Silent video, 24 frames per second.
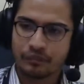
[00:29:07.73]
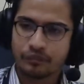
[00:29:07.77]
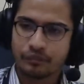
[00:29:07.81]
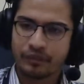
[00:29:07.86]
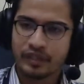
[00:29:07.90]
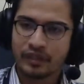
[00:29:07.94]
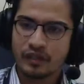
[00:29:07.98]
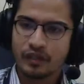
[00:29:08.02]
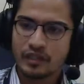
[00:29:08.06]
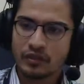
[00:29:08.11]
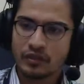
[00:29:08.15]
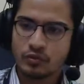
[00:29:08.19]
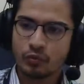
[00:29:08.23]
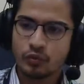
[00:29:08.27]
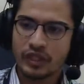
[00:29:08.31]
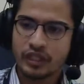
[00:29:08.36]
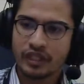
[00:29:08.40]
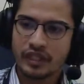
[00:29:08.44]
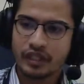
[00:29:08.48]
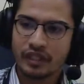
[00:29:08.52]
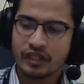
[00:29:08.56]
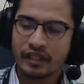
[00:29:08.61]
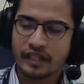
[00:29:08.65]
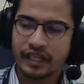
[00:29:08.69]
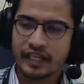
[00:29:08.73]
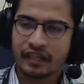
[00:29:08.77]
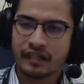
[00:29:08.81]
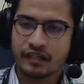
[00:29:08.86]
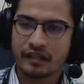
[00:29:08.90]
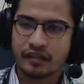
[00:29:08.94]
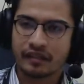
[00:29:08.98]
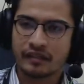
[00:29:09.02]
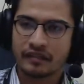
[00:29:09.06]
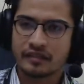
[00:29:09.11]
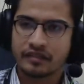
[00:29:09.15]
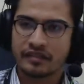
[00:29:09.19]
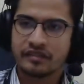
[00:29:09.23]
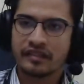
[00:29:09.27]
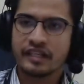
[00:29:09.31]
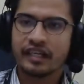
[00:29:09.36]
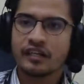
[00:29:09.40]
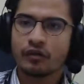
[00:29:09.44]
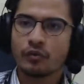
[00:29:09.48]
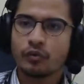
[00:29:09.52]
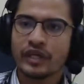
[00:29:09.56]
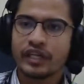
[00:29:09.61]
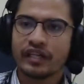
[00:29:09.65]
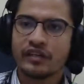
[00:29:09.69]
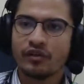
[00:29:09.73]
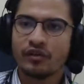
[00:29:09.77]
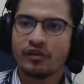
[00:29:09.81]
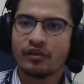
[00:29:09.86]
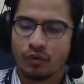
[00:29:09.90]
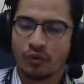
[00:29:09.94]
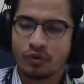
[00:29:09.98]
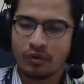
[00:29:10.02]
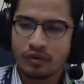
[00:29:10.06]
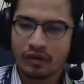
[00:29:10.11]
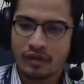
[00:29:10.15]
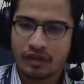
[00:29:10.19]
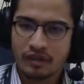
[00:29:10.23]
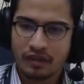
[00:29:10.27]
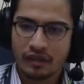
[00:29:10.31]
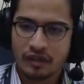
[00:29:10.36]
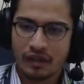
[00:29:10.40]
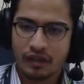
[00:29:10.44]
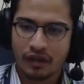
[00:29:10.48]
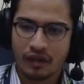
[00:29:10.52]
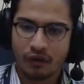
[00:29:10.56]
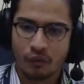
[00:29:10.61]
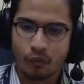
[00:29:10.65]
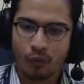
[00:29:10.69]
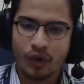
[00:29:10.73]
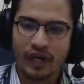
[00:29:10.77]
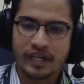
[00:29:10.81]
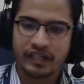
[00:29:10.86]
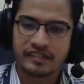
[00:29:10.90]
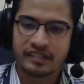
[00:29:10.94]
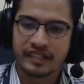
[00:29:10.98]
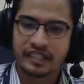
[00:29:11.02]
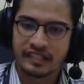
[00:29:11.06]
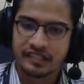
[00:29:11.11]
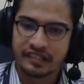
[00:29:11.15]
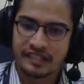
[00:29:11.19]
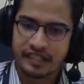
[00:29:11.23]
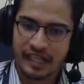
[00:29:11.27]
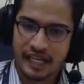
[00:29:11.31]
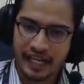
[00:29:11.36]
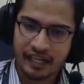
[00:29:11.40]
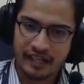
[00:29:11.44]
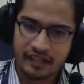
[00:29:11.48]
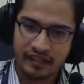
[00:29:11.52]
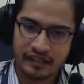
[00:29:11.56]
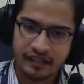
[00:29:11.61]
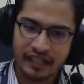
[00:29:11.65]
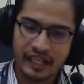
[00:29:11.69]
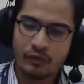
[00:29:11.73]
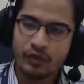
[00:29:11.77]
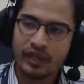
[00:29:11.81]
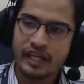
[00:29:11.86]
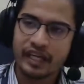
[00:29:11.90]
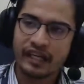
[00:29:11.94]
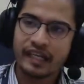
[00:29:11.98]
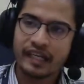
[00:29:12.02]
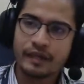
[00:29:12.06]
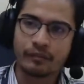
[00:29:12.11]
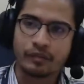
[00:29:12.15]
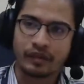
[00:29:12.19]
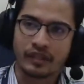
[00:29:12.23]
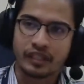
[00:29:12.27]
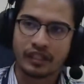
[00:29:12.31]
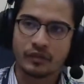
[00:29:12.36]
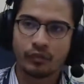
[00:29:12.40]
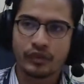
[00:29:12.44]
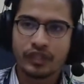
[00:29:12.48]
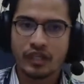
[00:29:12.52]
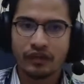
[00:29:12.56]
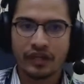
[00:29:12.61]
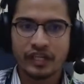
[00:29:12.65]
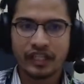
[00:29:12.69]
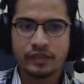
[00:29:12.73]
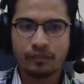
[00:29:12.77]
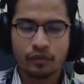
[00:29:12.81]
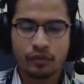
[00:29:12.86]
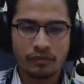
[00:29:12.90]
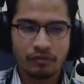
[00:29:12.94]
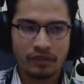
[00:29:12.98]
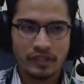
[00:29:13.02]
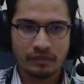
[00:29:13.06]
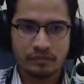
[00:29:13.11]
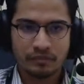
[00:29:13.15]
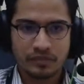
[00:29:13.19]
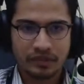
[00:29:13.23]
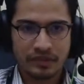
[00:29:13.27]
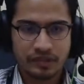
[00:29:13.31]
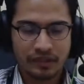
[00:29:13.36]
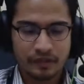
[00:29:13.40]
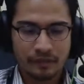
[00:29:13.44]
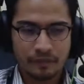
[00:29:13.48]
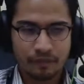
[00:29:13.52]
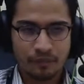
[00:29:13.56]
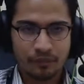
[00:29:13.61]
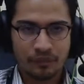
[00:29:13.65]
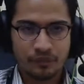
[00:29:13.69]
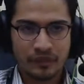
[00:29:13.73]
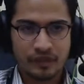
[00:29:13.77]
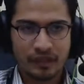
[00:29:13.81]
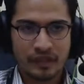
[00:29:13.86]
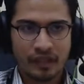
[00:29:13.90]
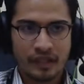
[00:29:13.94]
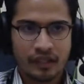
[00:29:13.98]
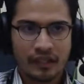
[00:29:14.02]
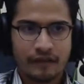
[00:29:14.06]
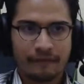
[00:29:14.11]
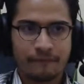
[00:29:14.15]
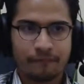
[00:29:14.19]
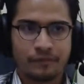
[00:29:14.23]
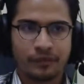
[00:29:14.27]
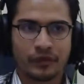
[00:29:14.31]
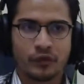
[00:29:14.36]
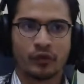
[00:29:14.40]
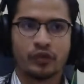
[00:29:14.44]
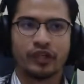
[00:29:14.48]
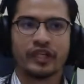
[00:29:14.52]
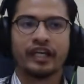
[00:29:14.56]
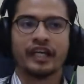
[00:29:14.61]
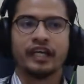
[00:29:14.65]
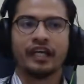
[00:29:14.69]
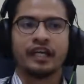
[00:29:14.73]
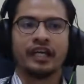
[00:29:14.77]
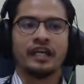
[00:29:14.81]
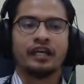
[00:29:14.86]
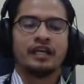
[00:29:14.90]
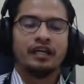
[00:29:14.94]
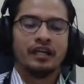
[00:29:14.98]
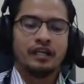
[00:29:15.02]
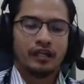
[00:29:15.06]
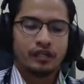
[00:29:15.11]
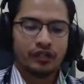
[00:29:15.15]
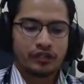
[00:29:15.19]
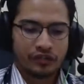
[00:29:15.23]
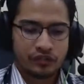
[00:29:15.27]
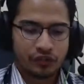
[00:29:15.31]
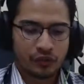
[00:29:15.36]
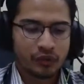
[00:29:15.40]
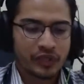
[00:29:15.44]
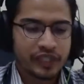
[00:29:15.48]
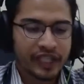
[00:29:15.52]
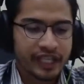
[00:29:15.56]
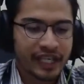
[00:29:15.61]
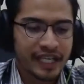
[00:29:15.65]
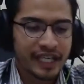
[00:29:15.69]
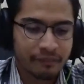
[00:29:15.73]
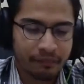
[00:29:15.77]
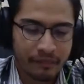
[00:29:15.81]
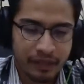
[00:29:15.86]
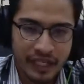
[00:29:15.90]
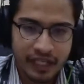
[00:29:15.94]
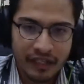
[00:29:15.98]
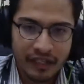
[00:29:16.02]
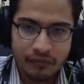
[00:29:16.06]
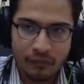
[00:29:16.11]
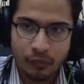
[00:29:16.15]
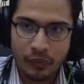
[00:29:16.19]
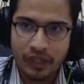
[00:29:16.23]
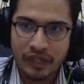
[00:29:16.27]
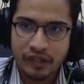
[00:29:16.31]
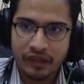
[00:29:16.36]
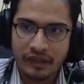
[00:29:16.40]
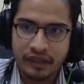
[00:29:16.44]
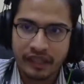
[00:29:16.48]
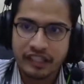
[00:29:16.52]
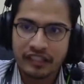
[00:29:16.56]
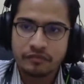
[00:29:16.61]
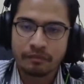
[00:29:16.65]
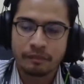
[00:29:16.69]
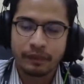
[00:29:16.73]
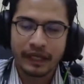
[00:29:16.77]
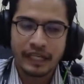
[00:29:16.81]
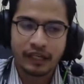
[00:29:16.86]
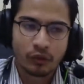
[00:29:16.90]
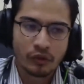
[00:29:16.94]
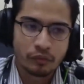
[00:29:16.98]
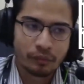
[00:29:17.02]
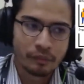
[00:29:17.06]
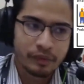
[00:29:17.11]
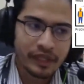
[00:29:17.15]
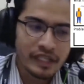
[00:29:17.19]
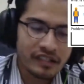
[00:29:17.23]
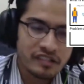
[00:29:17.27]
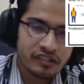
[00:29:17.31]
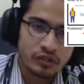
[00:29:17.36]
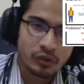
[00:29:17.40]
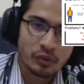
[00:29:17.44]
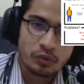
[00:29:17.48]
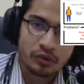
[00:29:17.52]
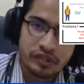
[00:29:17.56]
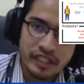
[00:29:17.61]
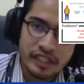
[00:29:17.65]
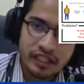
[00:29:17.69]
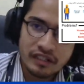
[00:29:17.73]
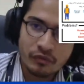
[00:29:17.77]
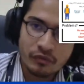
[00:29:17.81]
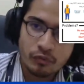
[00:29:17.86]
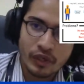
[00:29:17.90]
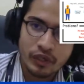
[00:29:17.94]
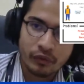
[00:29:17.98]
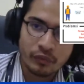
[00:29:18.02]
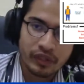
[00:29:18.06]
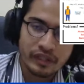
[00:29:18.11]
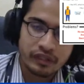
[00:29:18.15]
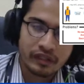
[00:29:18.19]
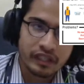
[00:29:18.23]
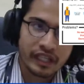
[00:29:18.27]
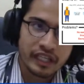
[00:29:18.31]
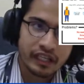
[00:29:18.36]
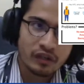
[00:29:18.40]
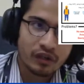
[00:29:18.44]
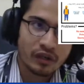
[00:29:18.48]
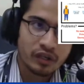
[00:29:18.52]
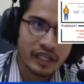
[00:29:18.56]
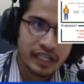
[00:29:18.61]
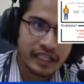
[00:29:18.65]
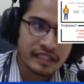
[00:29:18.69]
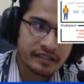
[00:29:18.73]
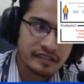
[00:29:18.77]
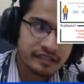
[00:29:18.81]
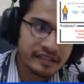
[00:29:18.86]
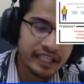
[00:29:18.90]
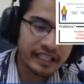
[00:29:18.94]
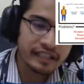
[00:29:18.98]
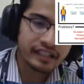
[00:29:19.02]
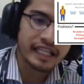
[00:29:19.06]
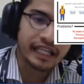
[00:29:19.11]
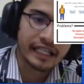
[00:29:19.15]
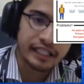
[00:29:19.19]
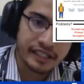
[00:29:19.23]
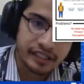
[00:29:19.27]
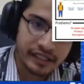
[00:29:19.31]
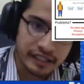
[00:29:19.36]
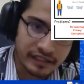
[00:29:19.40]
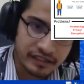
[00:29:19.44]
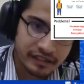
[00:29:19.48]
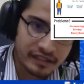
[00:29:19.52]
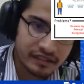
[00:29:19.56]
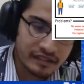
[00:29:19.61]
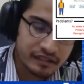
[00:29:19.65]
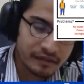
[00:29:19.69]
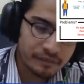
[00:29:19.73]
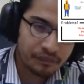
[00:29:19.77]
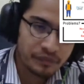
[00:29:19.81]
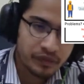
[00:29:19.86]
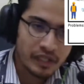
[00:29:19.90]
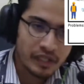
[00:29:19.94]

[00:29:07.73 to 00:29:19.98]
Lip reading: Because we can straight away know what is inside, then we can label it without any problems. Okay, so they come up with this payload base using what they call as signatures.